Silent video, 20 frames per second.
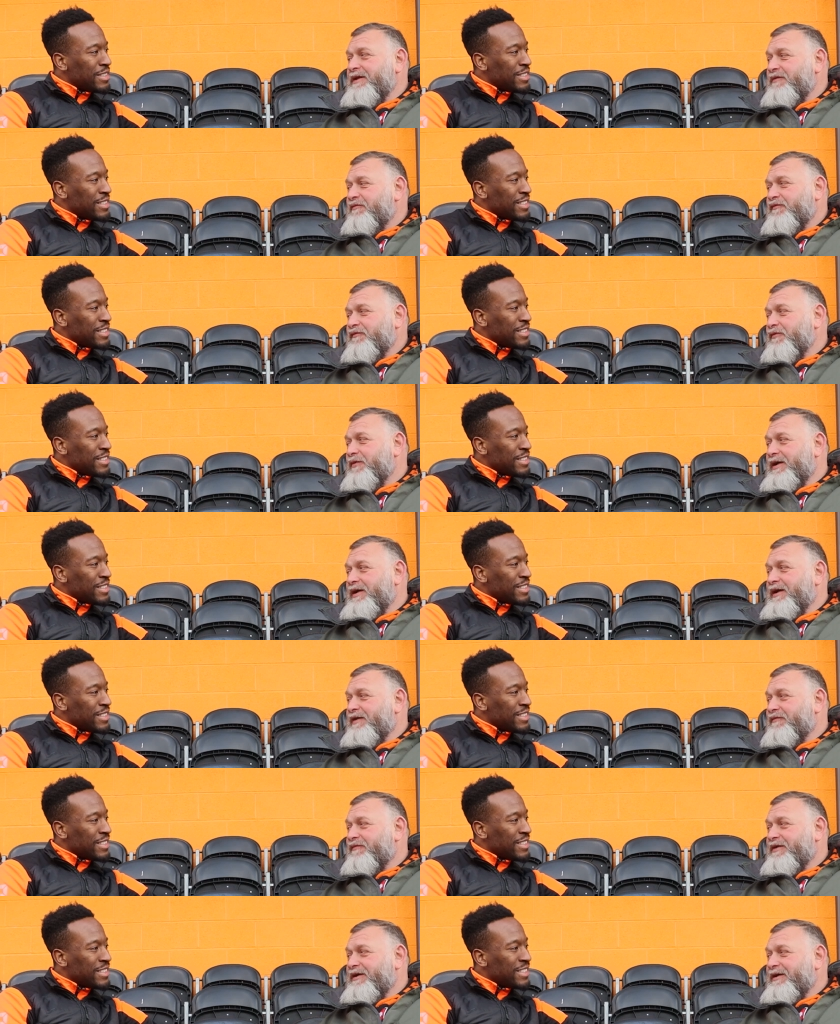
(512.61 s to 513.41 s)
Speaker 1: Never fall out of
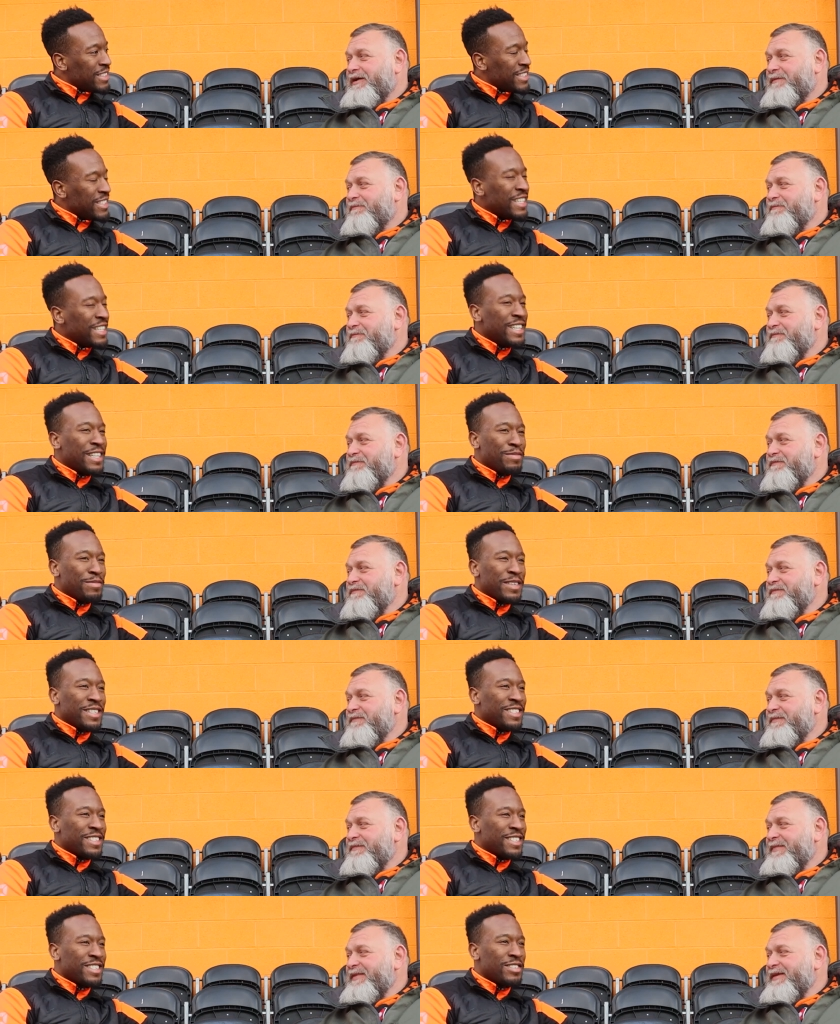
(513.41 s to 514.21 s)
love with the club. Yeah,
Speaker 2: I
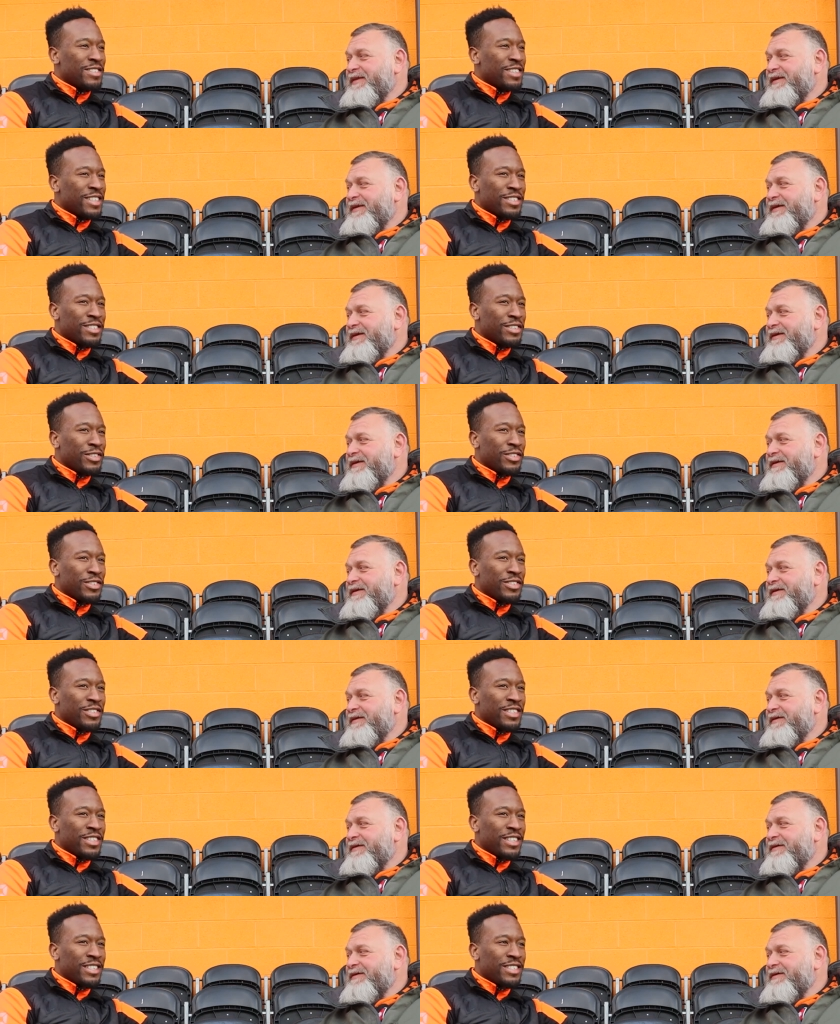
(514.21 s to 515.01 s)
mean, that's so
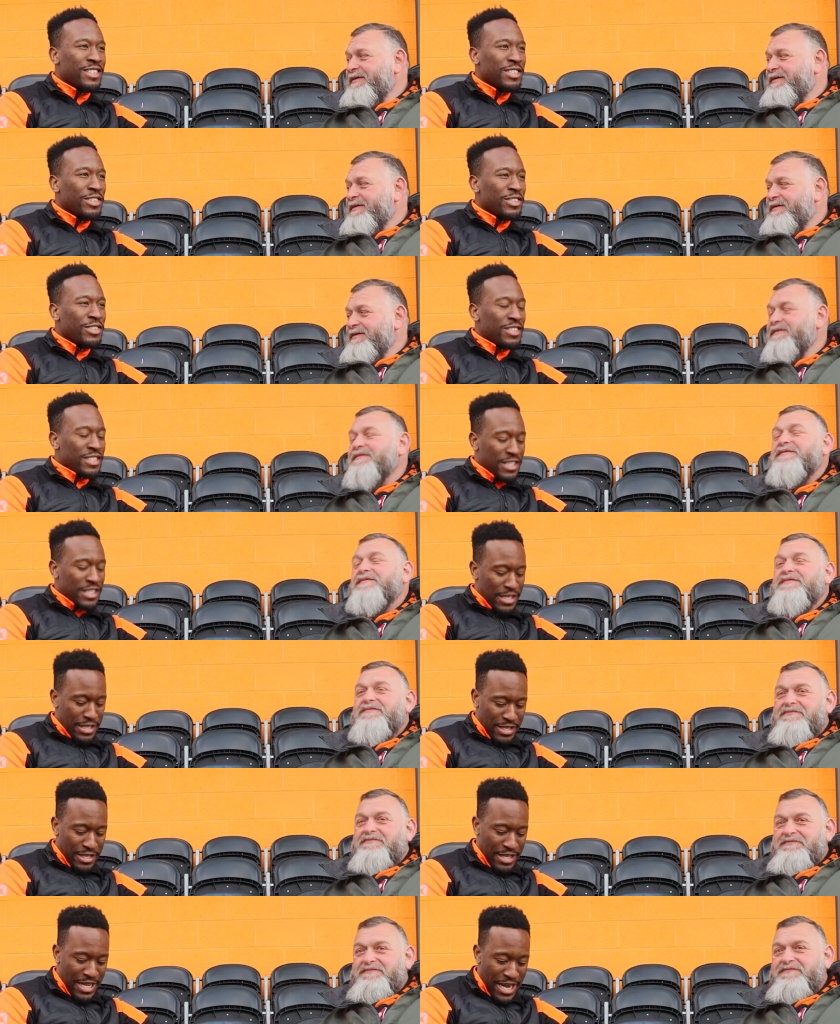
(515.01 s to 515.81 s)
good to hear. So good to
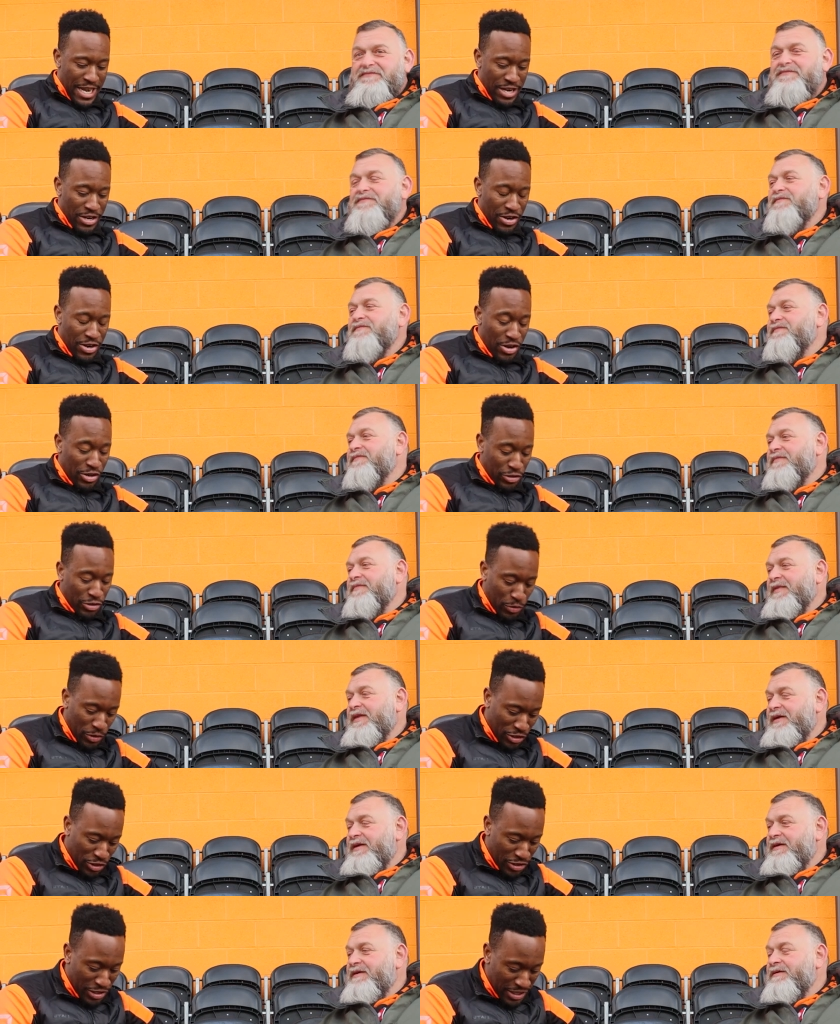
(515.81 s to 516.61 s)
hear. And the last
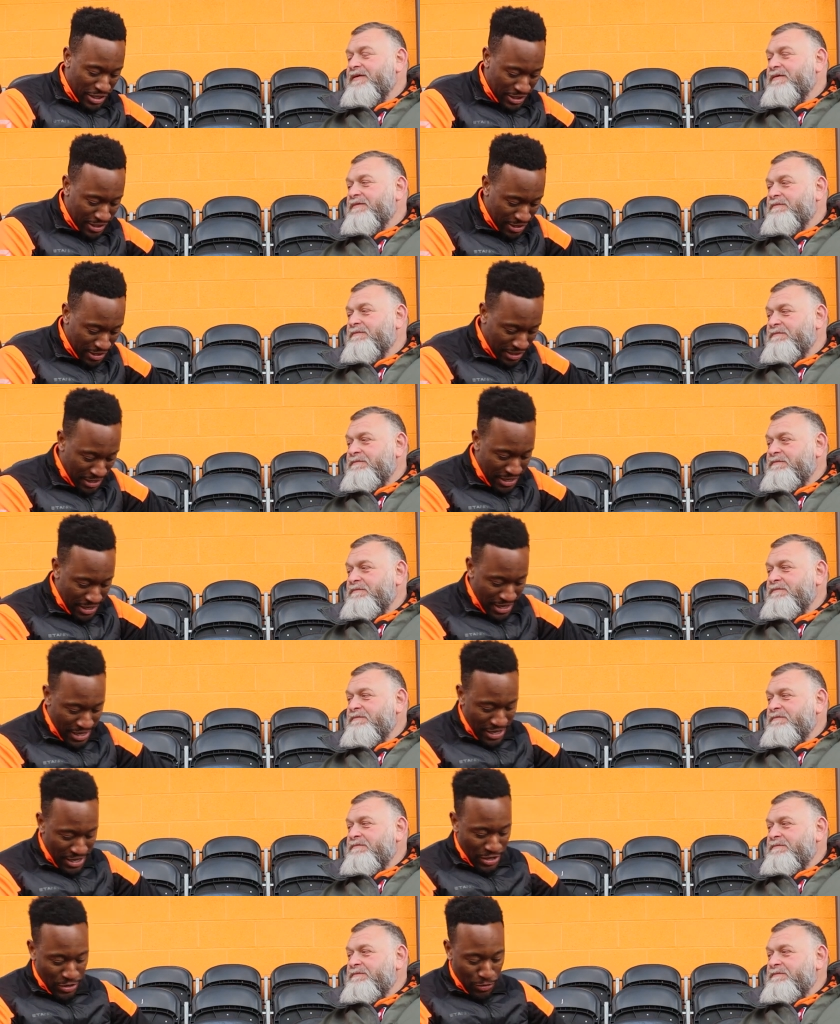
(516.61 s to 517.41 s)
question is,
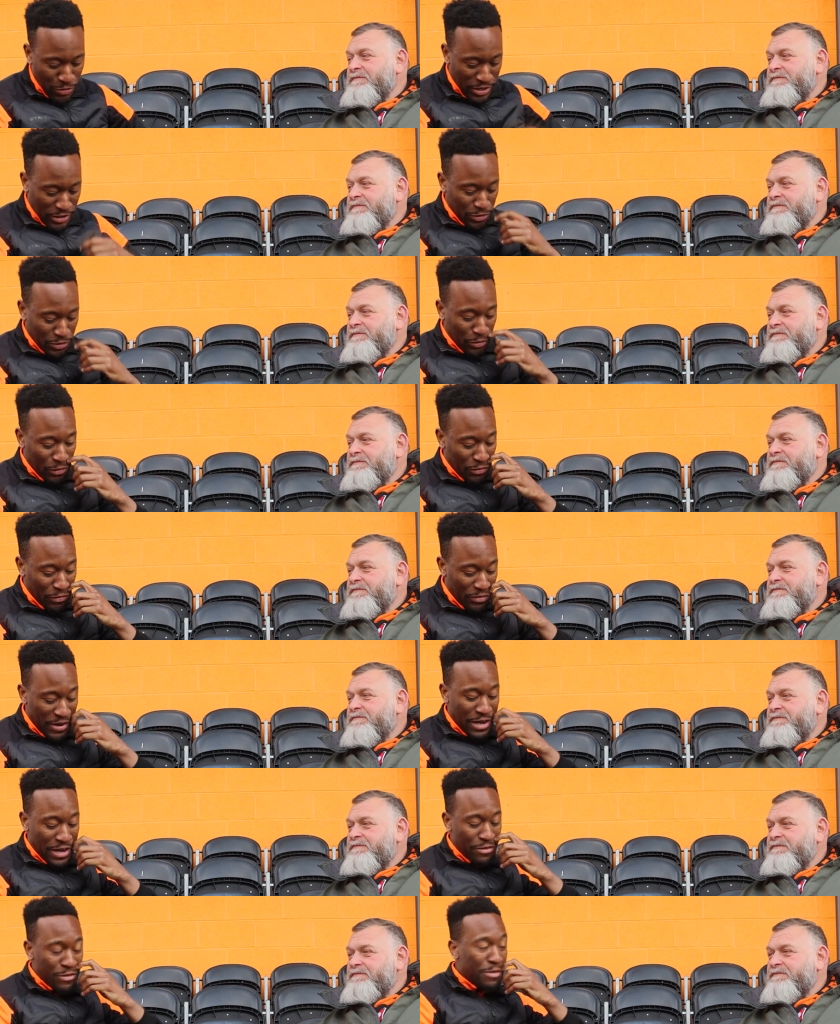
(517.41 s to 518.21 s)
what is your
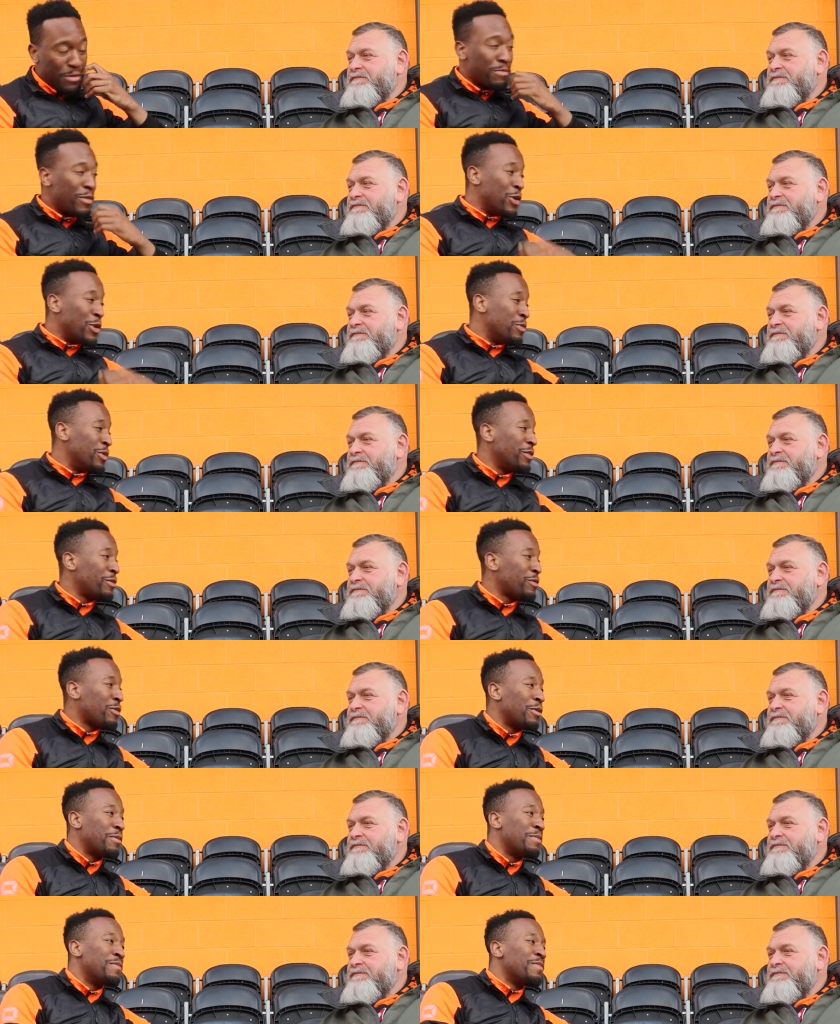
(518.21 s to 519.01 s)
favourite moment
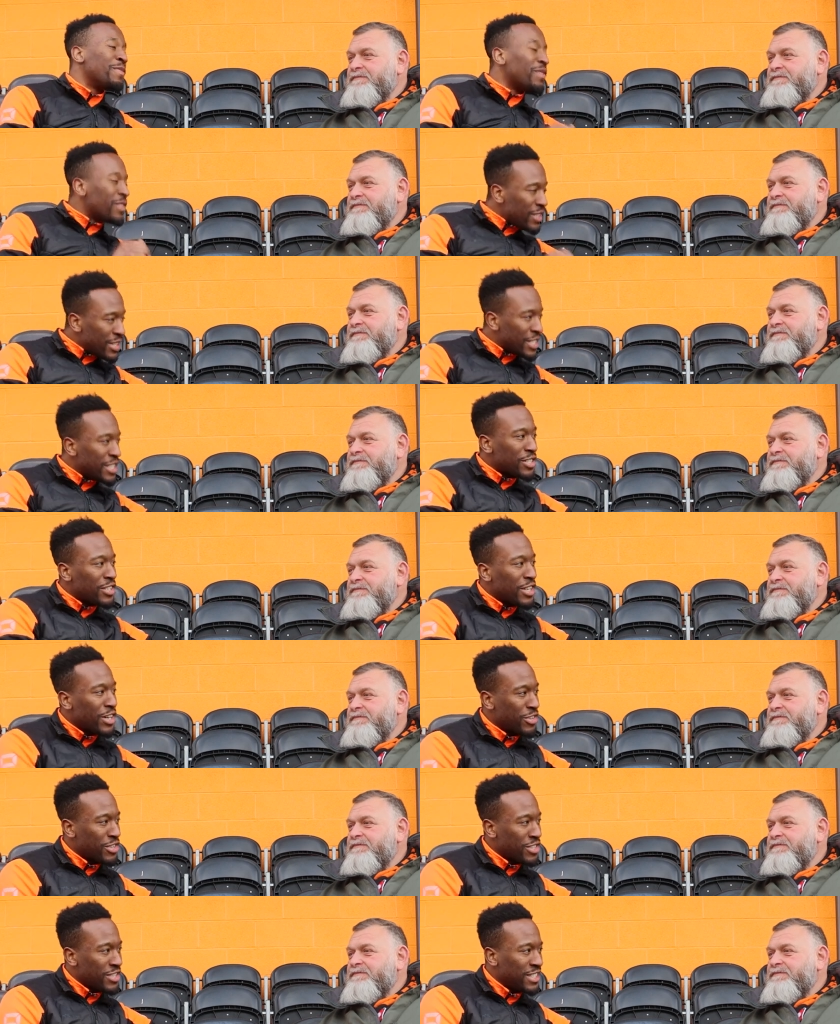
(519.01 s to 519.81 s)
from this
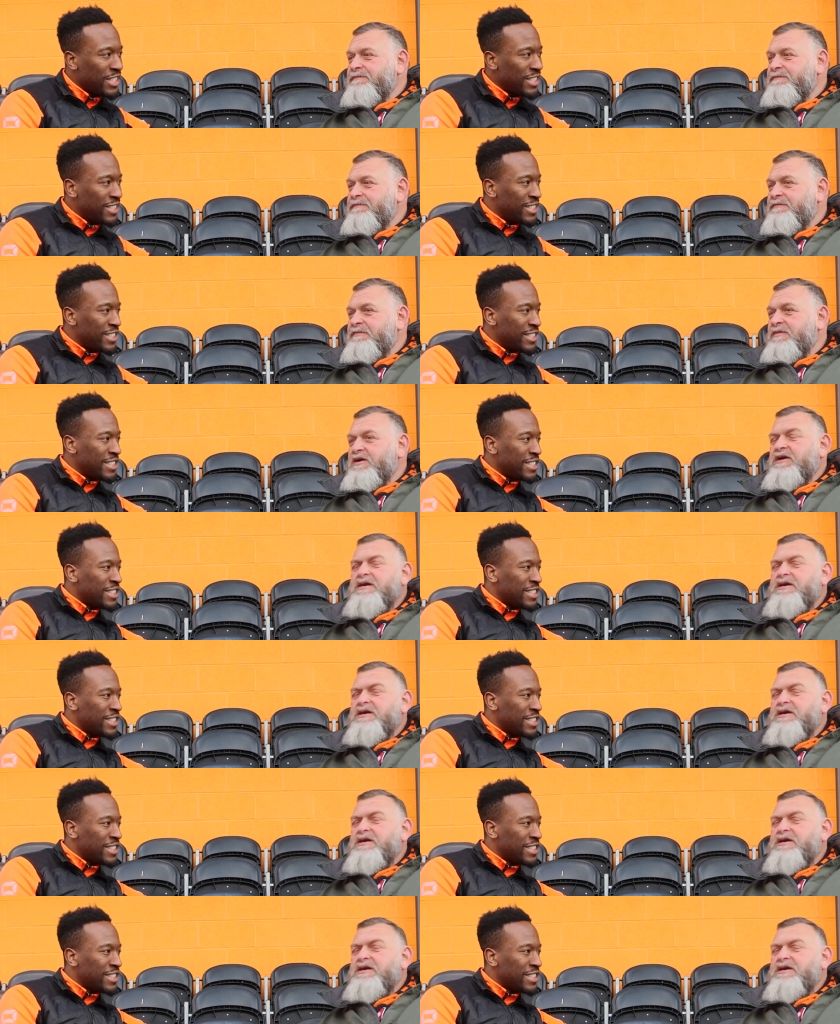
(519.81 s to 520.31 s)
current season?